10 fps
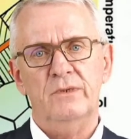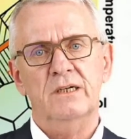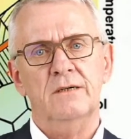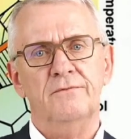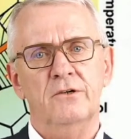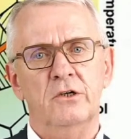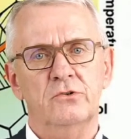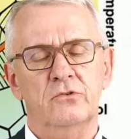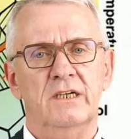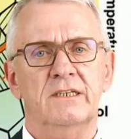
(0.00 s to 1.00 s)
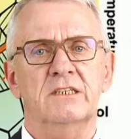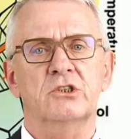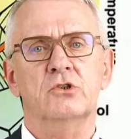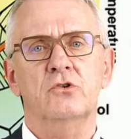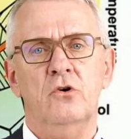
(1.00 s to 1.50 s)
We refer to that
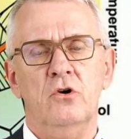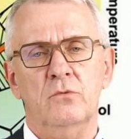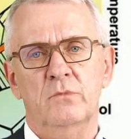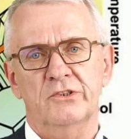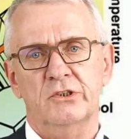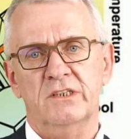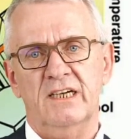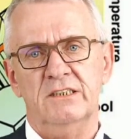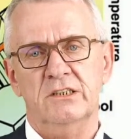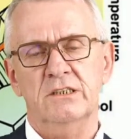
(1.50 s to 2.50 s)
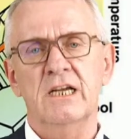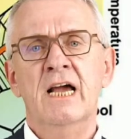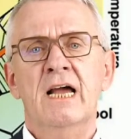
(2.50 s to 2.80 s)
as thermal stresses.